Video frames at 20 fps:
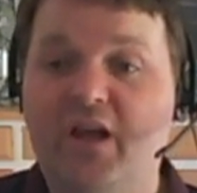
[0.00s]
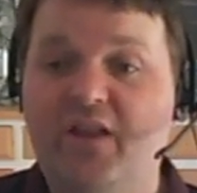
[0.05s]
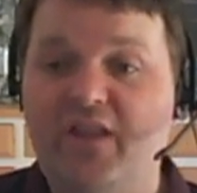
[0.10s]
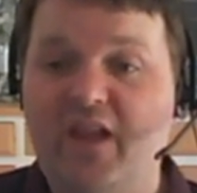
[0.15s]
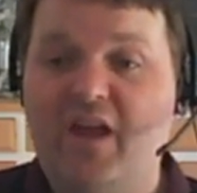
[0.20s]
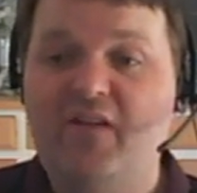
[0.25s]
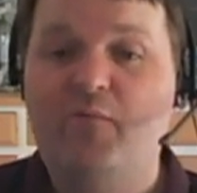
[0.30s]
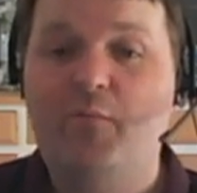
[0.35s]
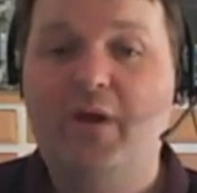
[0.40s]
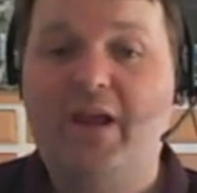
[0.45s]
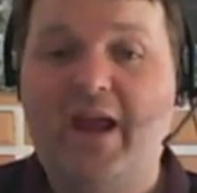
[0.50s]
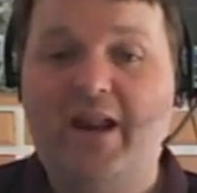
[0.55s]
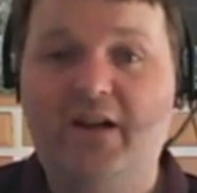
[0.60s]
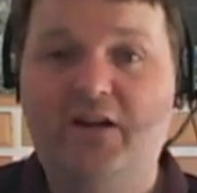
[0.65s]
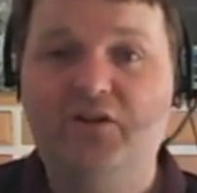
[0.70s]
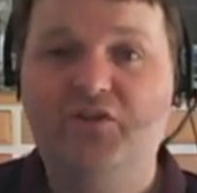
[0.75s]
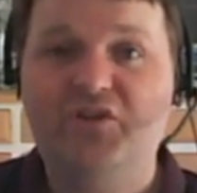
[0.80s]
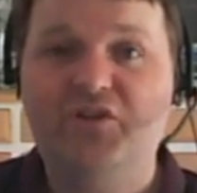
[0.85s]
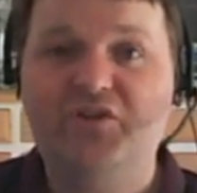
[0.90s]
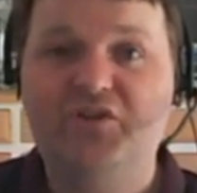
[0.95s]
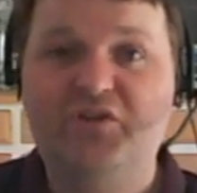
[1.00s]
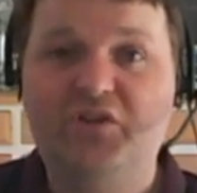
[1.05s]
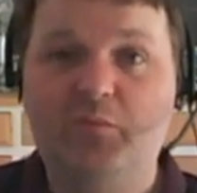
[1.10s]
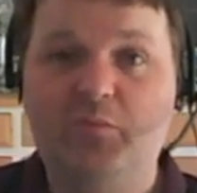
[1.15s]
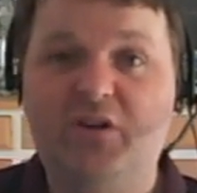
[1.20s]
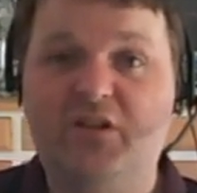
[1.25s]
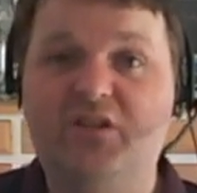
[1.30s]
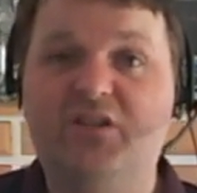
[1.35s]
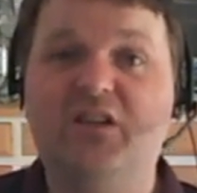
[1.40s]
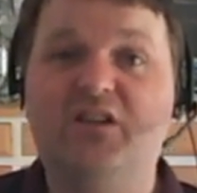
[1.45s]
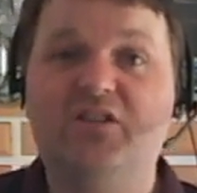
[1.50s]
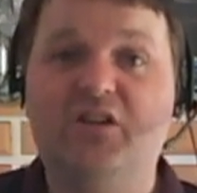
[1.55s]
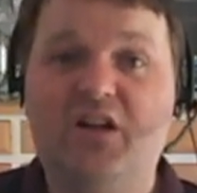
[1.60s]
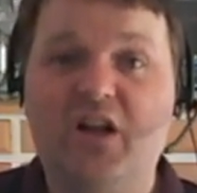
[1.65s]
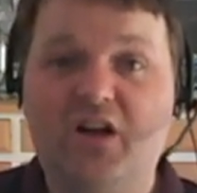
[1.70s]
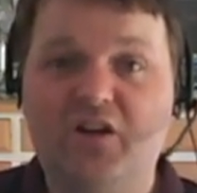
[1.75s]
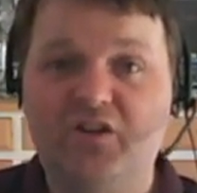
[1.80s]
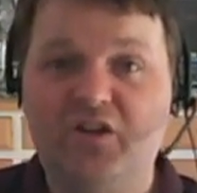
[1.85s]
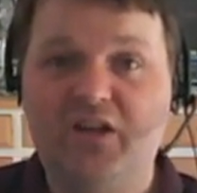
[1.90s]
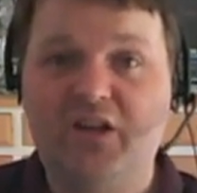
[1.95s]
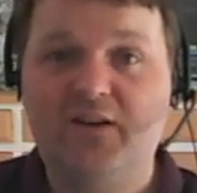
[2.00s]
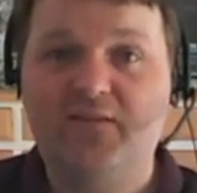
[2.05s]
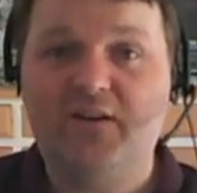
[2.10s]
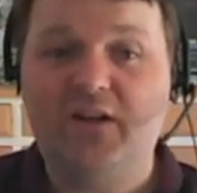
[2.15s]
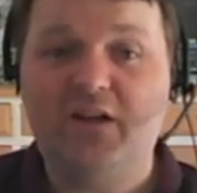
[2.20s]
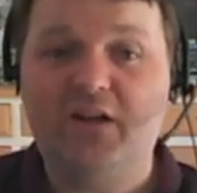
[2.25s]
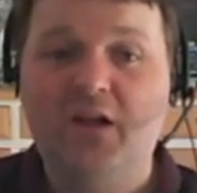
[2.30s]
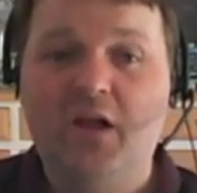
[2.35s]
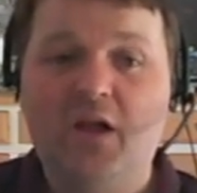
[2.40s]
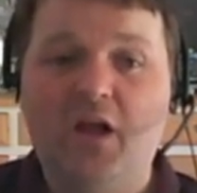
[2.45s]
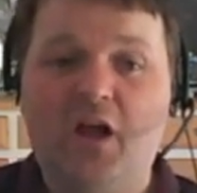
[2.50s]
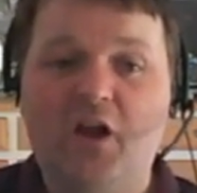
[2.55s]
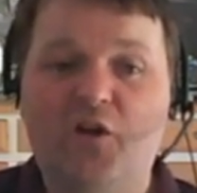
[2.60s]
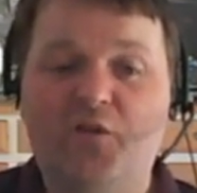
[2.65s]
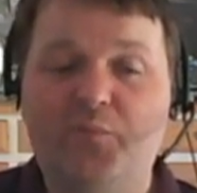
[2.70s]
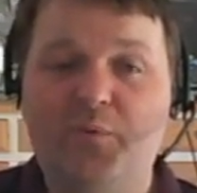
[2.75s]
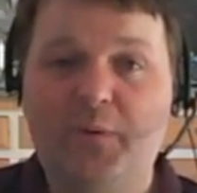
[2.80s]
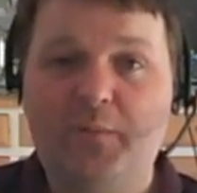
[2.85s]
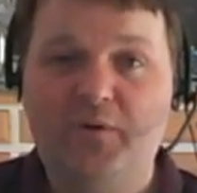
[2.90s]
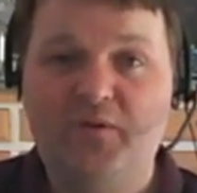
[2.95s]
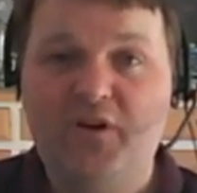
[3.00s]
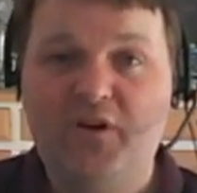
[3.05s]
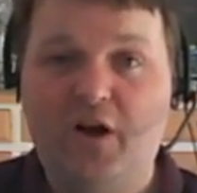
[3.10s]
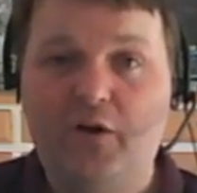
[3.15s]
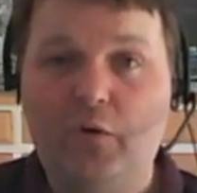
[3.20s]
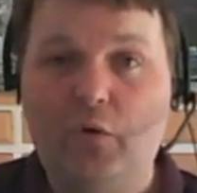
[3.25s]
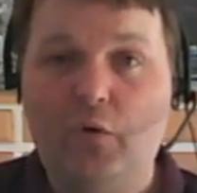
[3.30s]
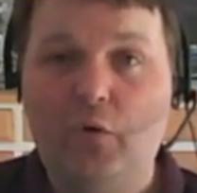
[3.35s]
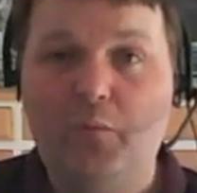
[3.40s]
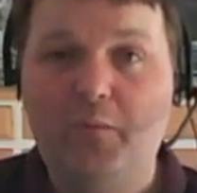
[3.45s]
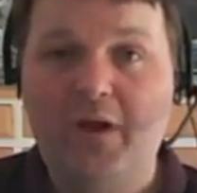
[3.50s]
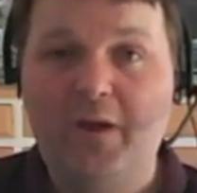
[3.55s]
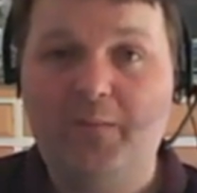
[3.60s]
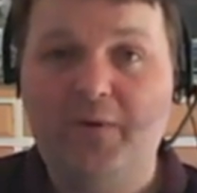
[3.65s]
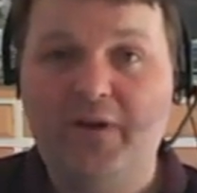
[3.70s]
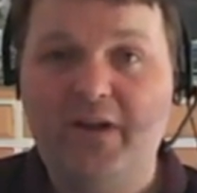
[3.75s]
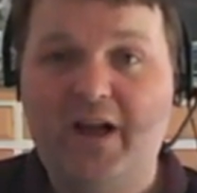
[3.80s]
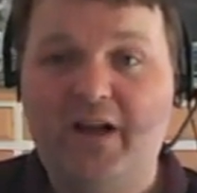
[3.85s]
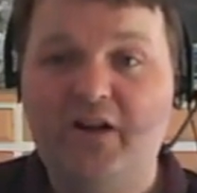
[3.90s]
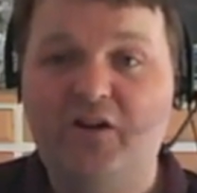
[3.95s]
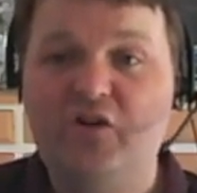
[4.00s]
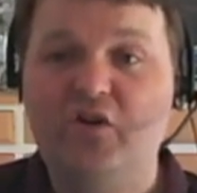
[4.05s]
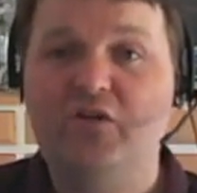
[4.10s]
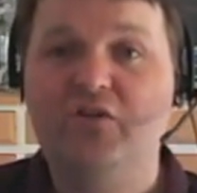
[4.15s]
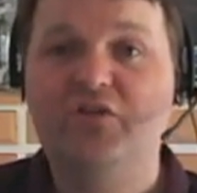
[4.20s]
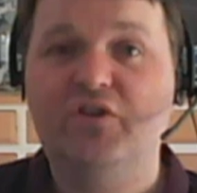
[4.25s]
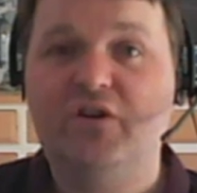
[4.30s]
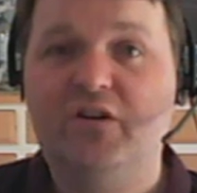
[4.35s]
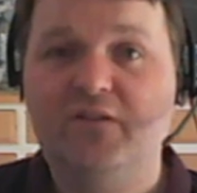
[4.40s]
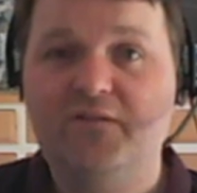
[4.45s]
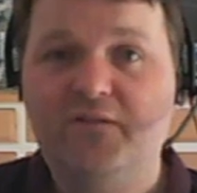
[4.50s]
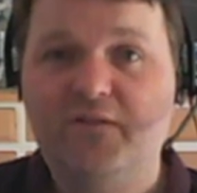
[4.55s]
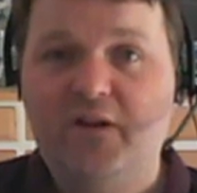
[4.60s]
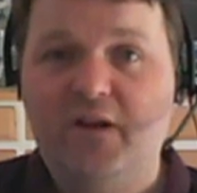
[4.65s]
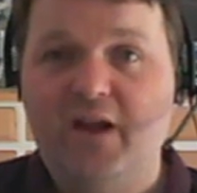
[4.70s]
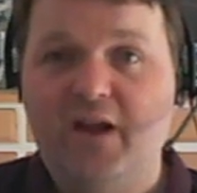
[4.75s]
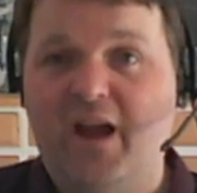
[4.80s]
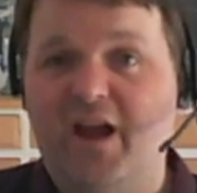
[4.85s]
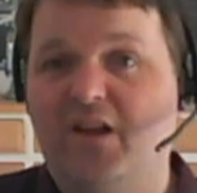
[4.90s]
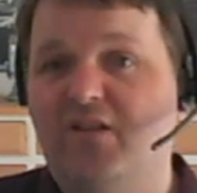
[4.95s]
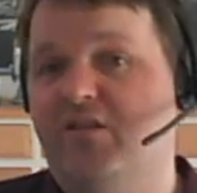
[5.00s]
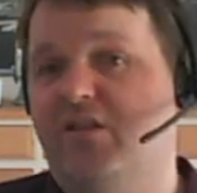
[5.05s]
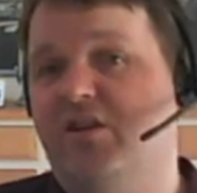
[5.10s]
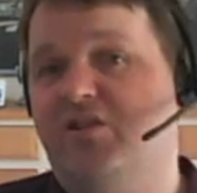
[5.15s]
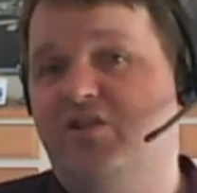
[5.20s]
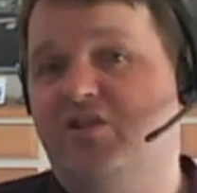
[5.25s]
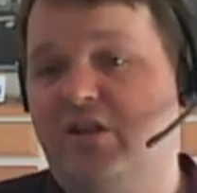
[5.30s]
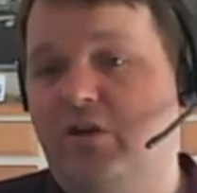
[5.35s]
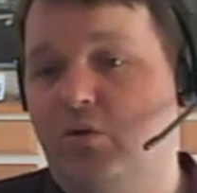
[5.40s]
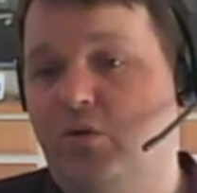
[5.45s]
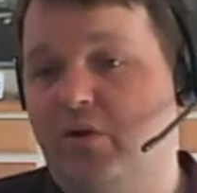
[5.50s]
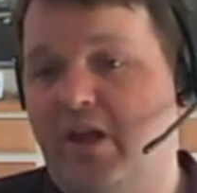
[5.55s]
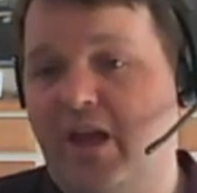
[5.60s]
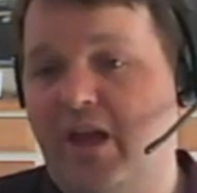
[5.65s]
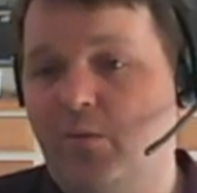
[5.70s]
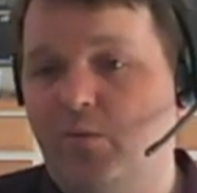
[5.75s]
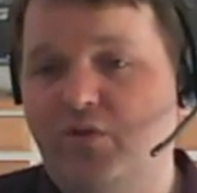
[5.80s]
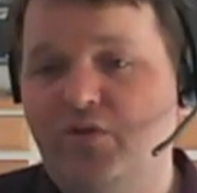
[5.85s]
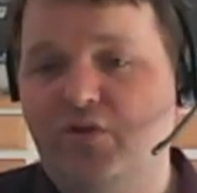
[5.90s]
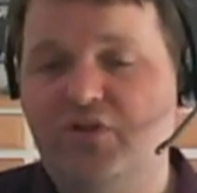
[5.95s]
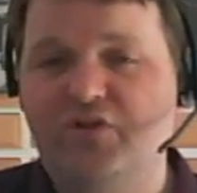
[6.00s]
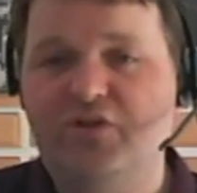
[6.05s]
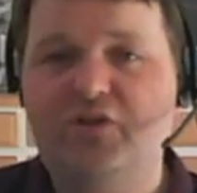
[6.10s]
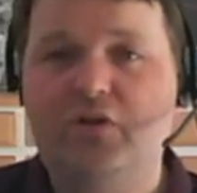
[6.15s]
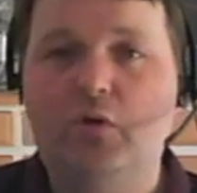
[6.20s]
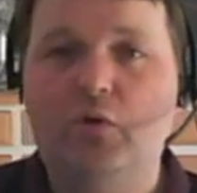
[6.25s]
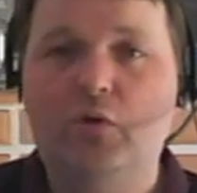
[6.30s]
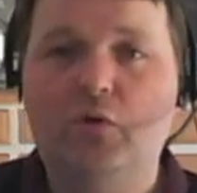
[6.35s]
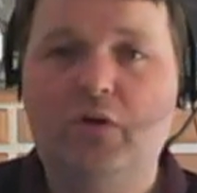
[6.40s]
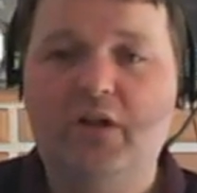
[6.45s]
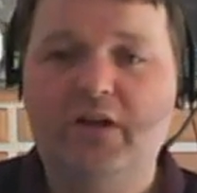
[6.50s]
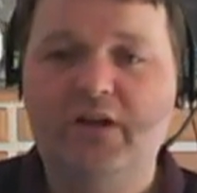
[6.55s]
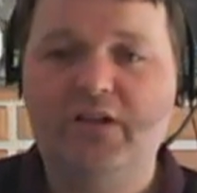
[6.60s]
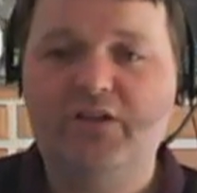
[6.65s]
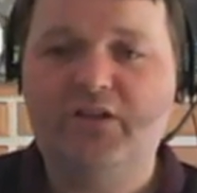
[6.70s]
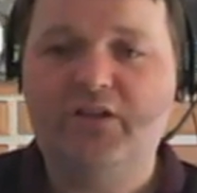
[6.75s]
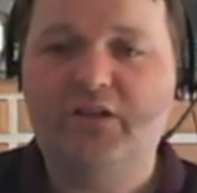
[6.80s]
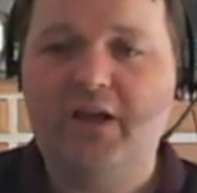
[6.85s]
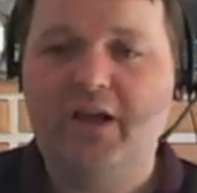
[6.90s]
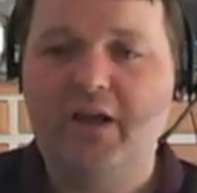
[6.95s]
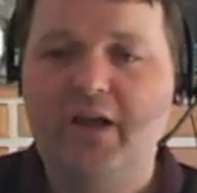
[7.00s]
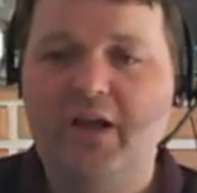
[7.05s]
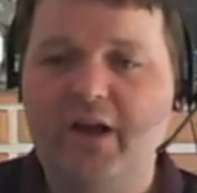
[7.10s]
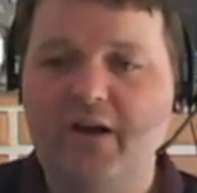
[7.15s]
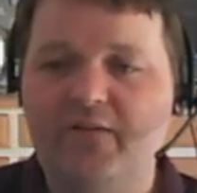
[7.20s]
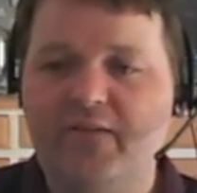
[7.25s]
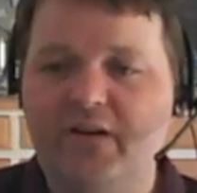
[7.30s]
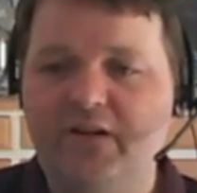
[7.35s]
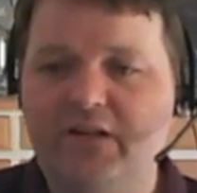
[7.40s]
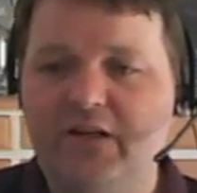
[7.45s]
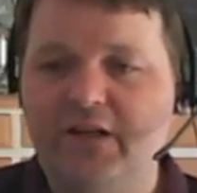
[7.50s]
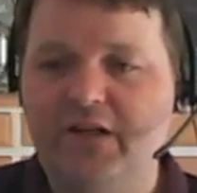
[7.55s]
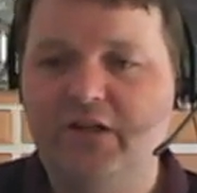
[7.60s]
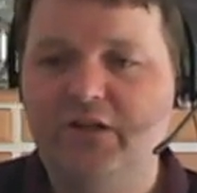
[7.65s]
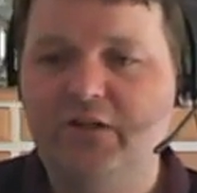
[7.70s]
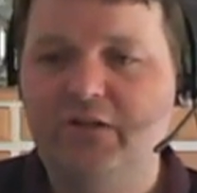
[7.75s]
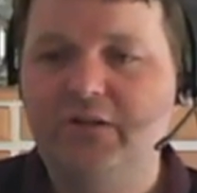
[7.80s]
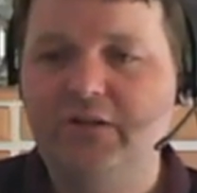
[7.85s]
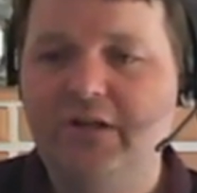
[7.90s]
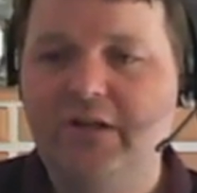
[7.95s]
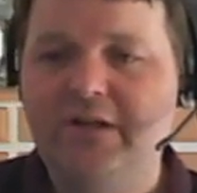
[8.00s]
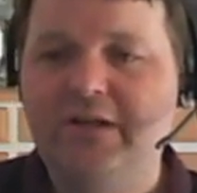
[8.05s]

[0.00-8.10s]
They have a mechanical system and at 6 o'clock in the evening, enough people have gone home maybe and it turns off and they're still okay with just localized air ventilation.